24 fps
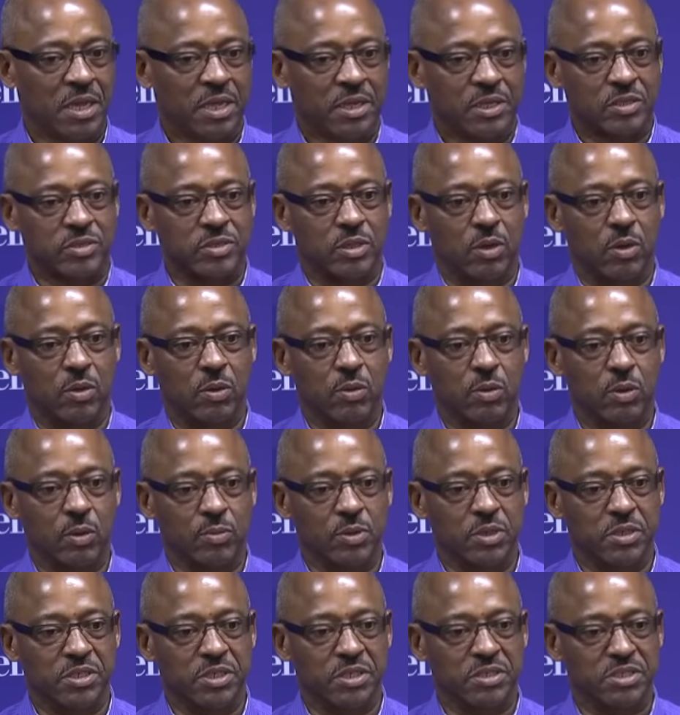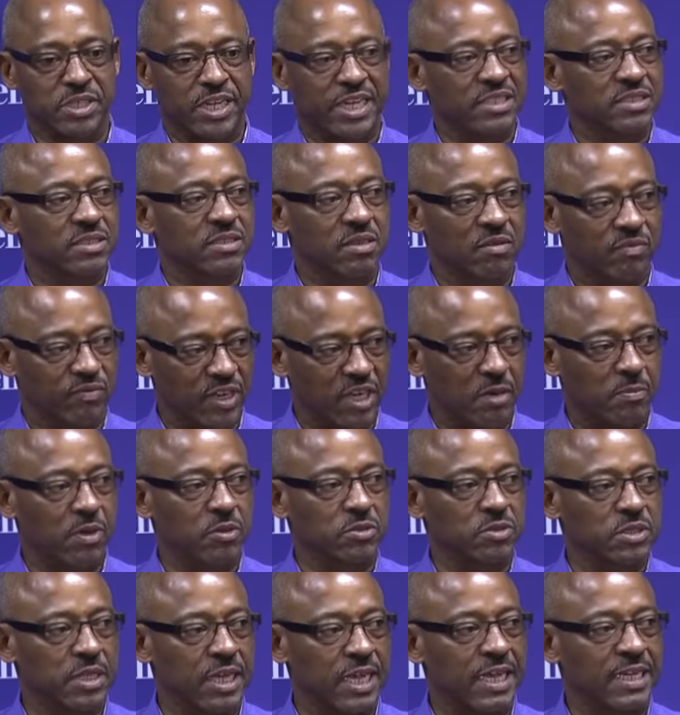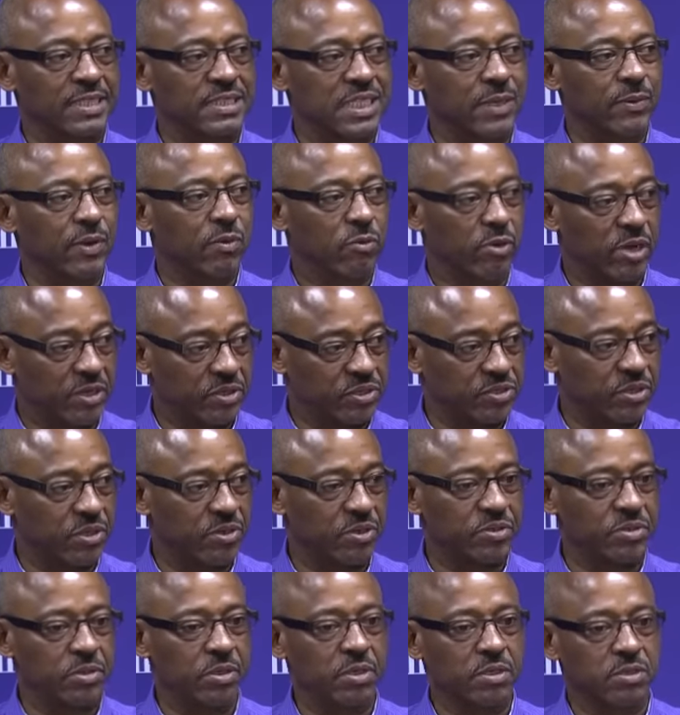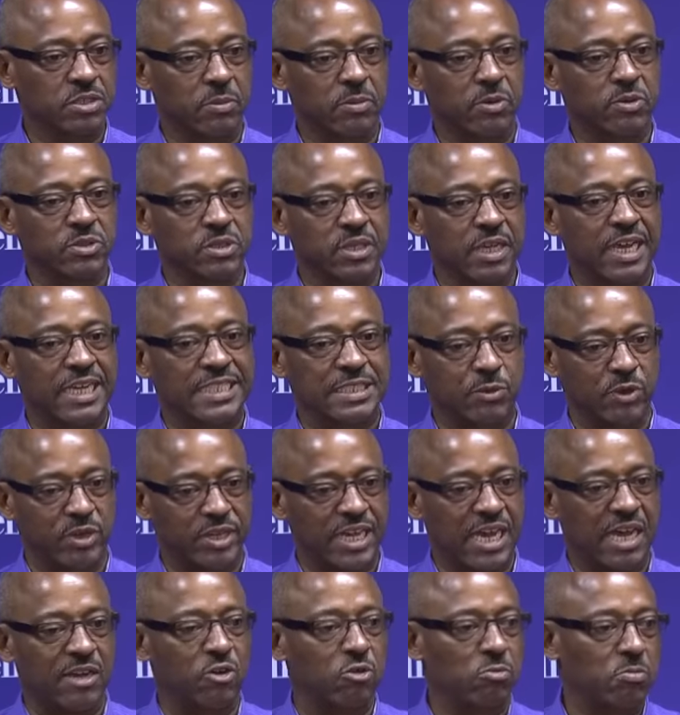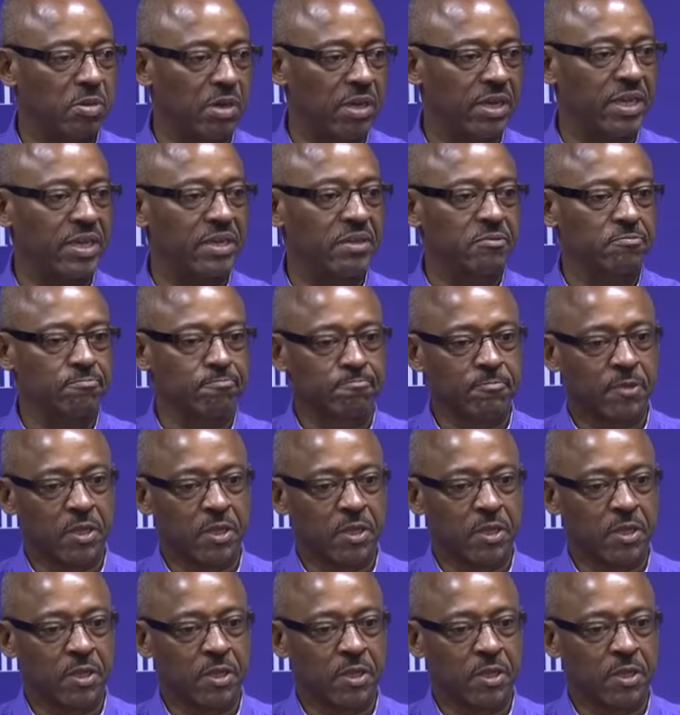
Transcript: So we'll get a chance to develop those guys that we redshirt, some of those guys that we count on playing,